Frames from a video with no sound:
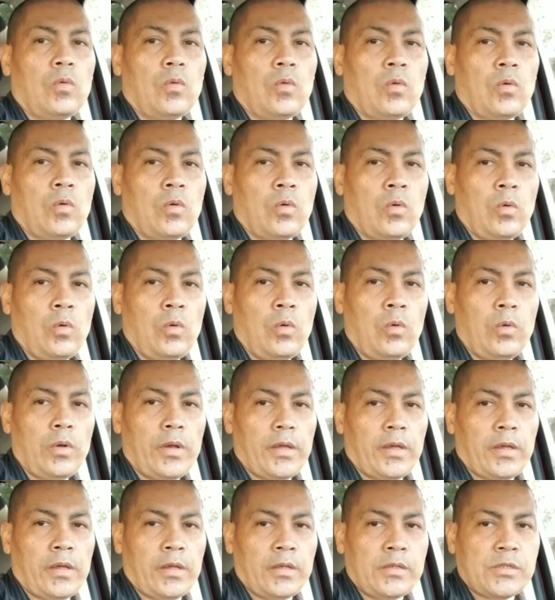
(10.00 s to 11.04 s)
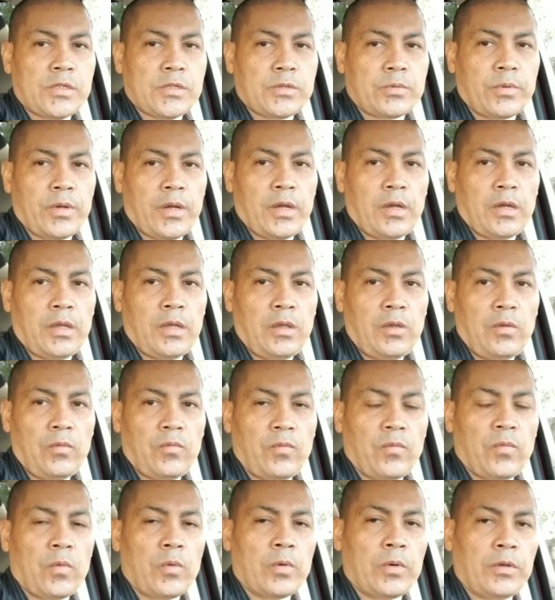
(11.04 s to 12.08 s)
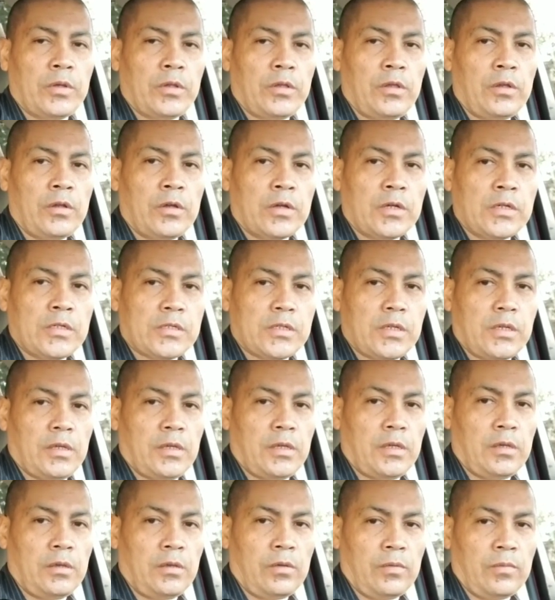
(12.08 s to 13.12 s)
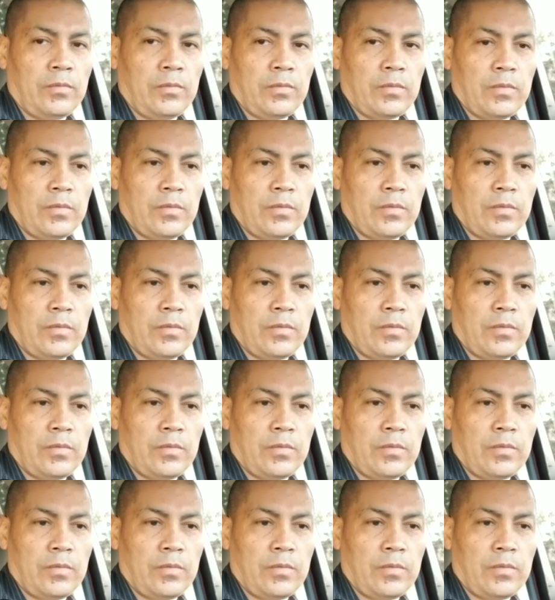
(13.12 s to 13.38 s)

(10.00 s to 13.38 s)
who is ready for New Year's Eve?